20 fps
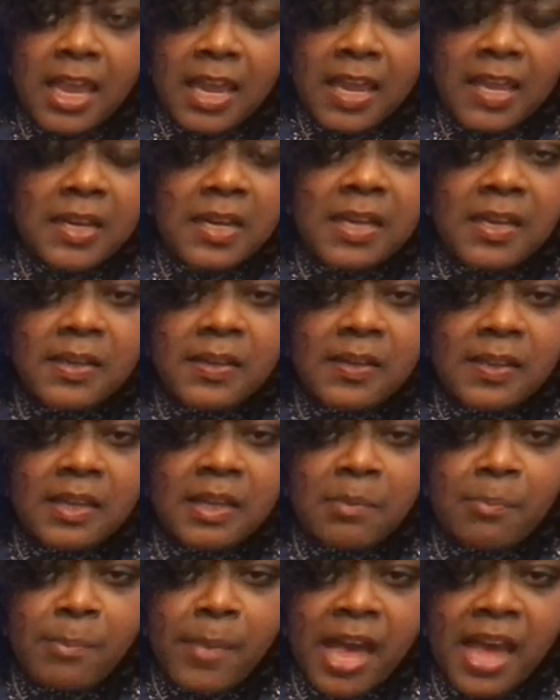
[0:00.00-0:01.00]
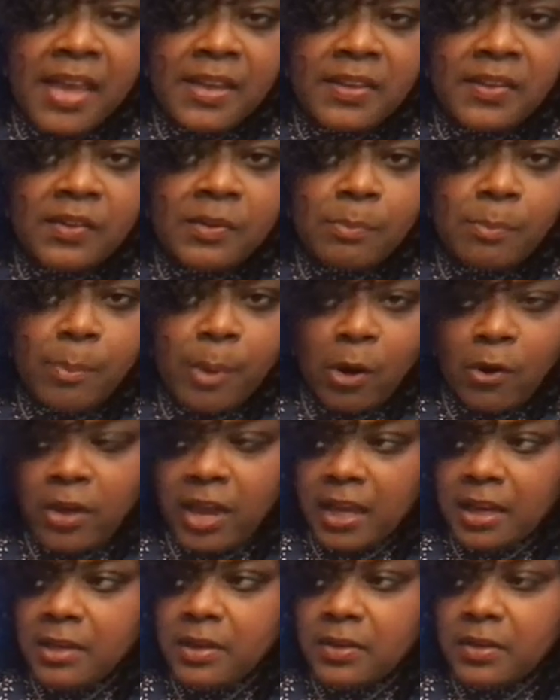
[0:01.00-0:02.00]
It is the mass
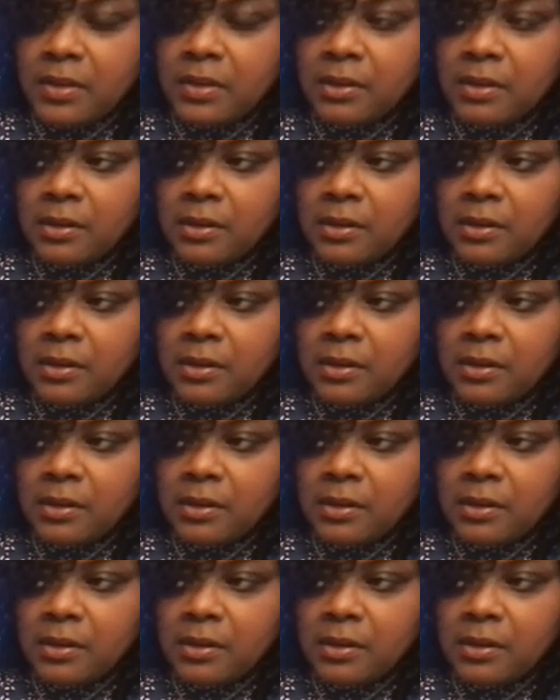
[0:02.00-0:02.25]
market